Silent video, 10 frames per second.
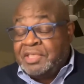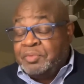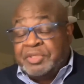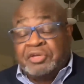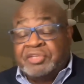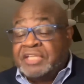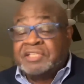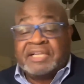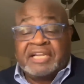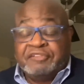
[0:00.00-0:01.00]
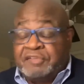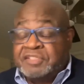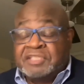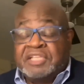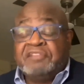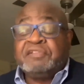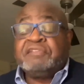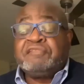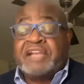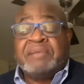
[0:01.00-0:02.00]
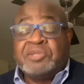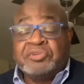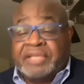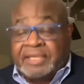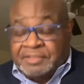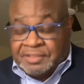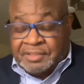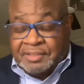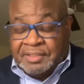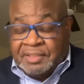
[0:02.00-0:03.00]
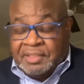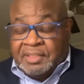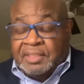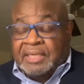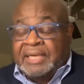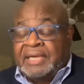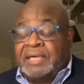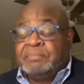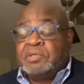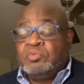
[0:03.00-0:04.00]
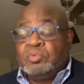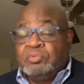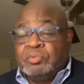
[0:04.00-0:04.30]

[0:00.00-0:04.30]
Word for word: We don't get the kind of funds that even FAMU gets. Your private and their state.